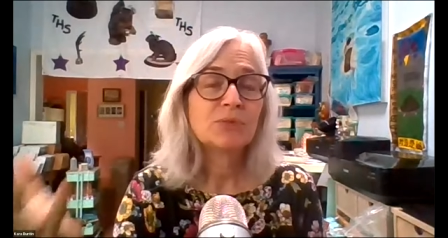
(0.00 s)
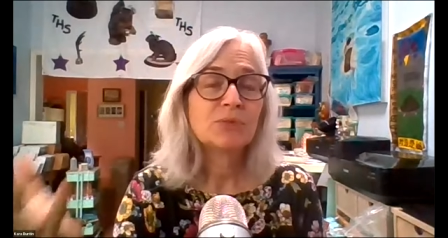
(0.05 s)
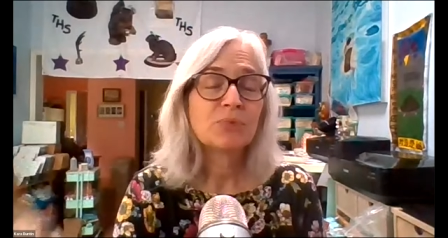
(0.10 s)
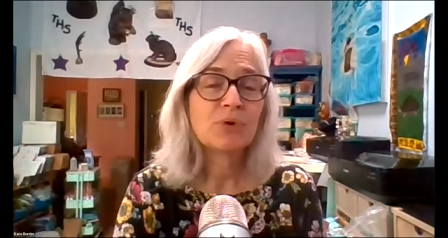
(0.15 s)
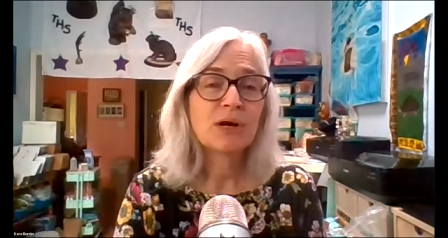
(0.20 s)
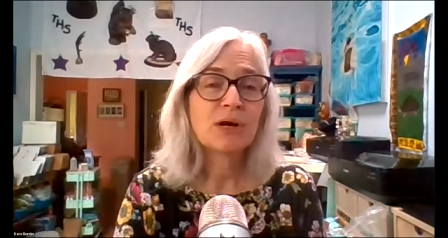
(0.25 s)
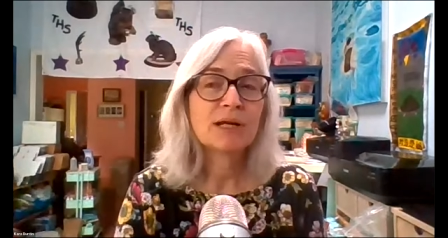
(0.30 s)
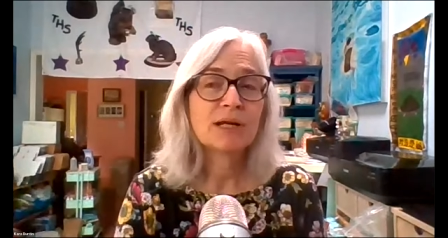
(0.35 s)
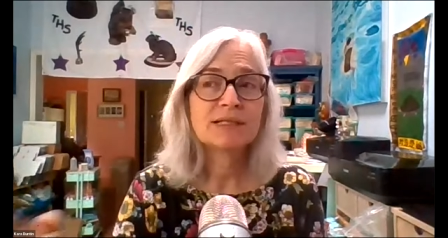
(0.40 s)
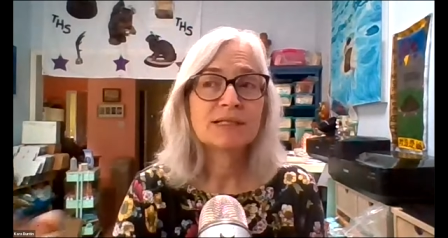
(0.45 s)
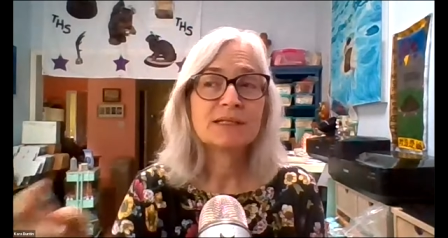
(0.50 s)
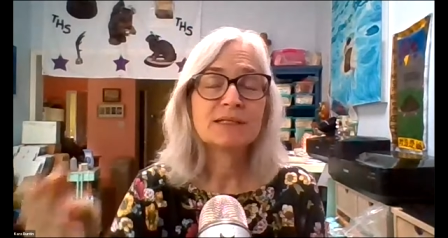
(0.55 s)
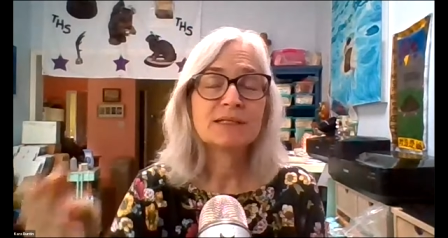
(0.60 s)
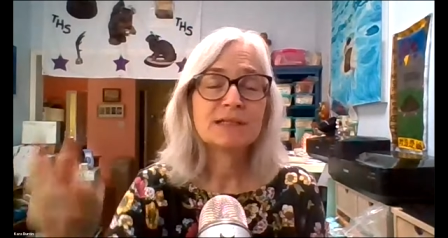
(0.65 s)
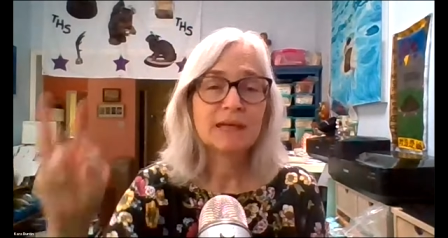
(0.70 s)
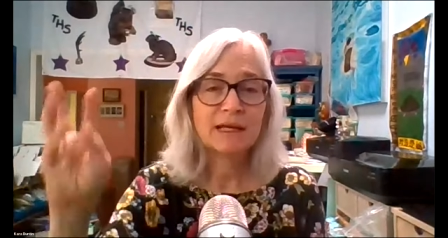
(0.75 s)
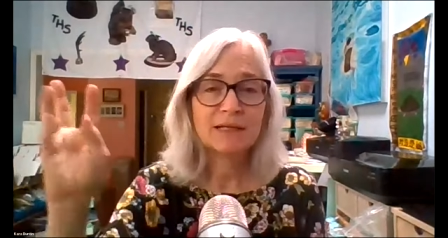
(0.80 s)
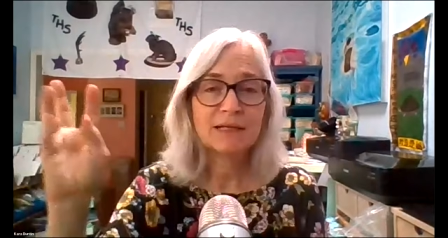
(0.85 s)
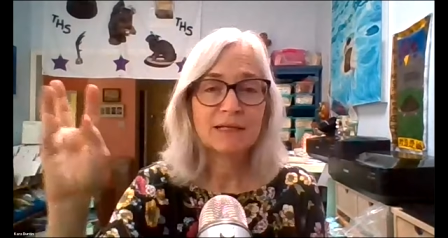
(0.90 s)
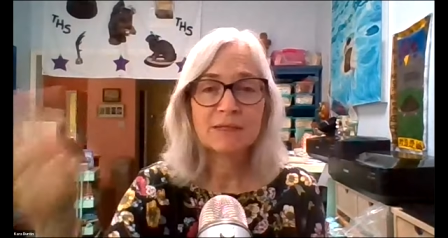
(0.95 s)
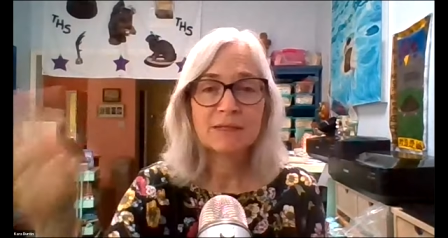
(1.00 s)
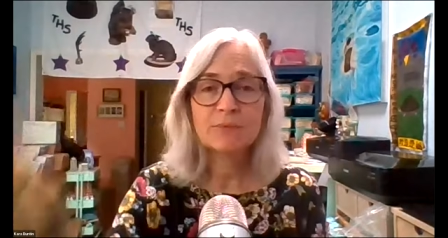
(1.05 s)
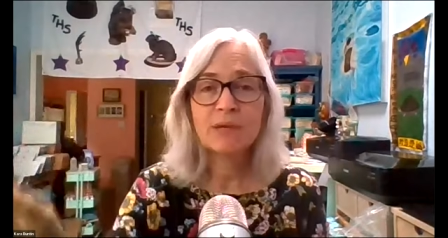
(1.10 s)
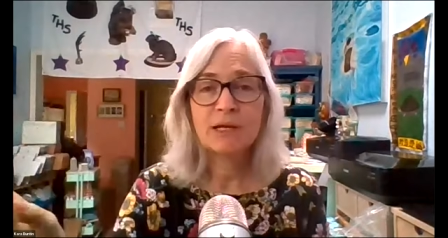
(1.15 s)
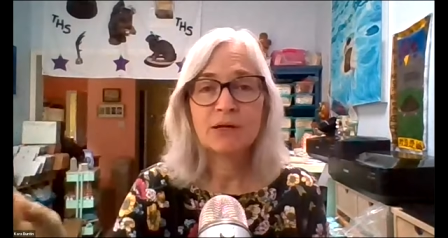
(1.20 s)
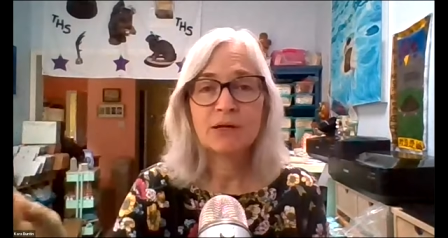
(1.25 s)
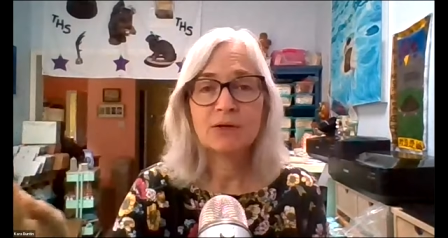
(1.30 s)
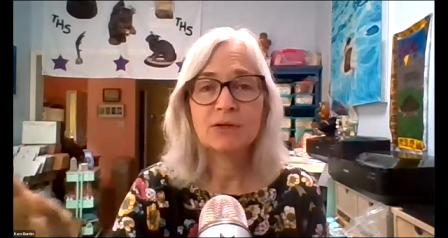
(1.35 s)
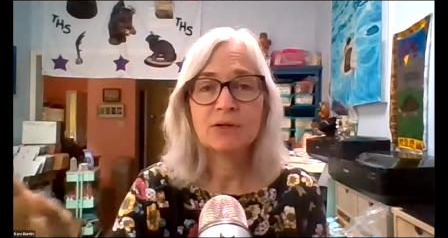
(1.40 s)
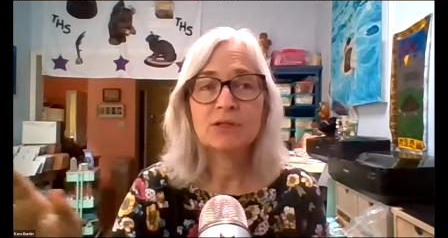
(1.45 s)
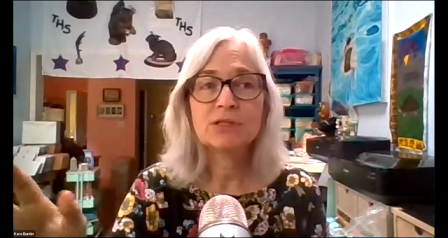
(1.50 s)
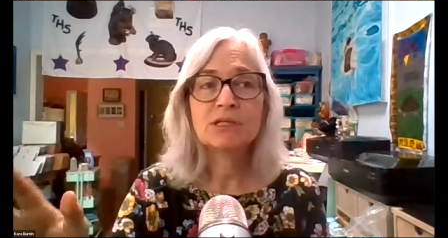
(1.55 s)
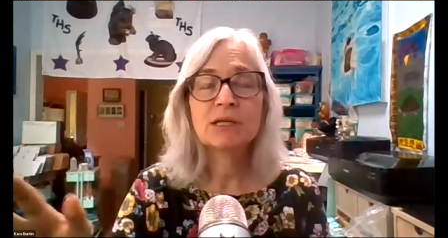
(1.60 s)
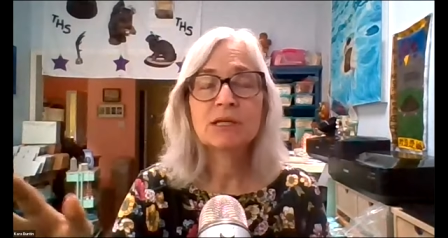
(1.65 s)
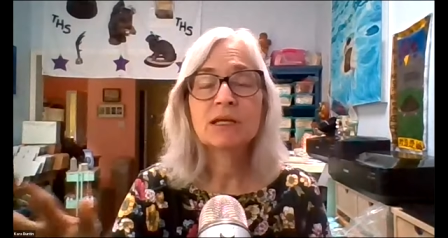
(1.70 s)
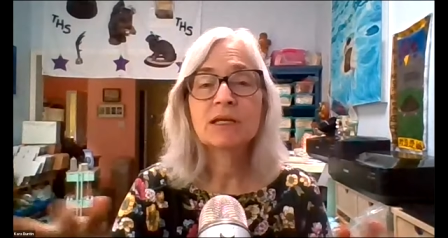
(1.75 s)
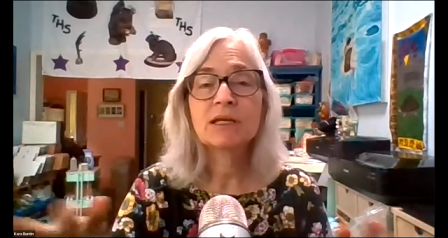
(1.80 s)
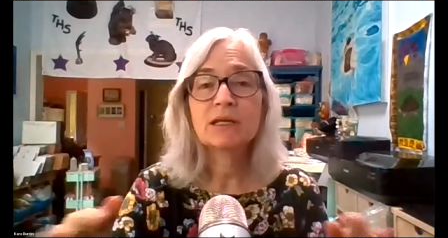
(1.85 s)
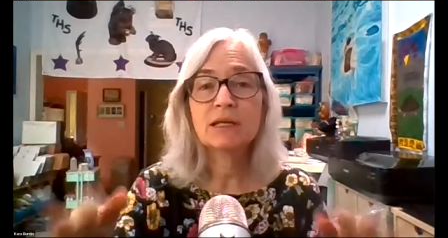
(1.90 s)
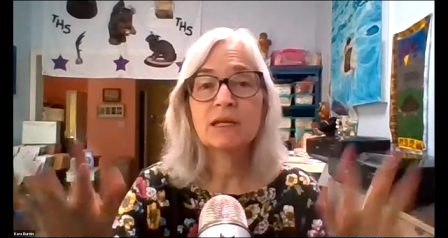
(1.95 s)
prices X amount to
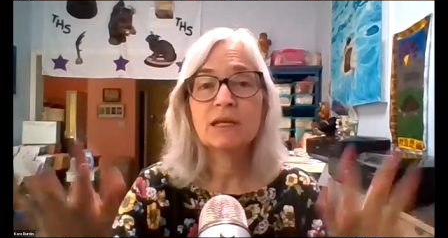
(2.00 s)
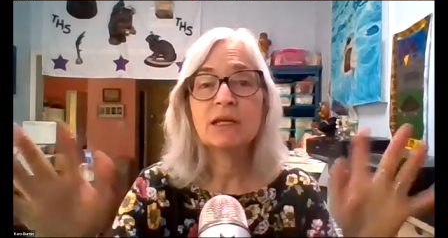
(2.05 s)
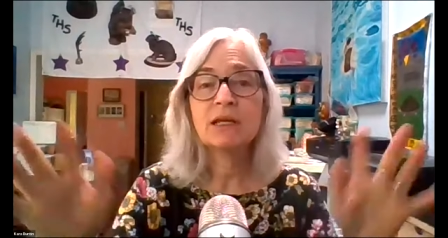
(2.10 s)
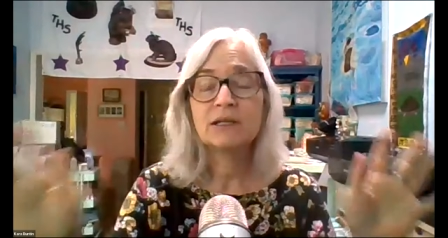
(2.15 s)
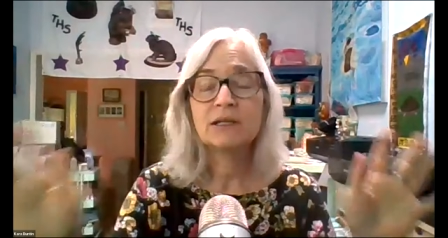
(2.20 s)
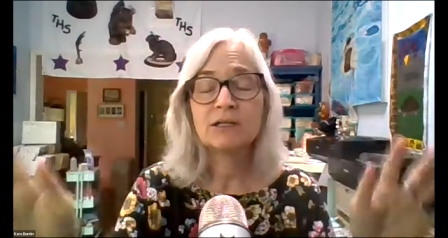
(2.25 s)
eh,